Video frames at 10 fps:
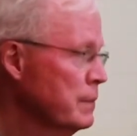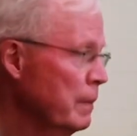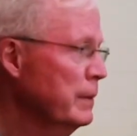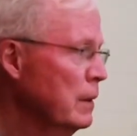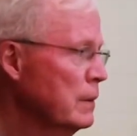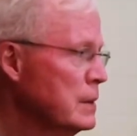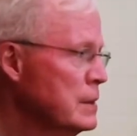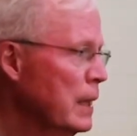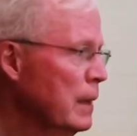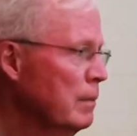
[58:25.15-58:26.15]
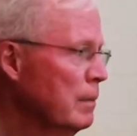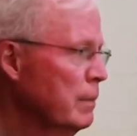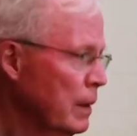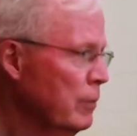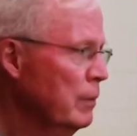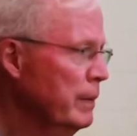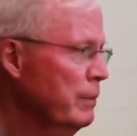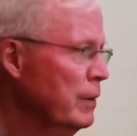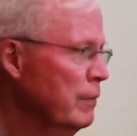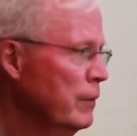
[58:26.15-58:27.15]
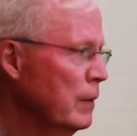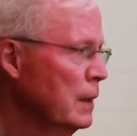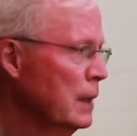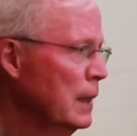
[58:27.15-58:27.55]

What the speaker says: It's probably not the same, but it will be beautiful.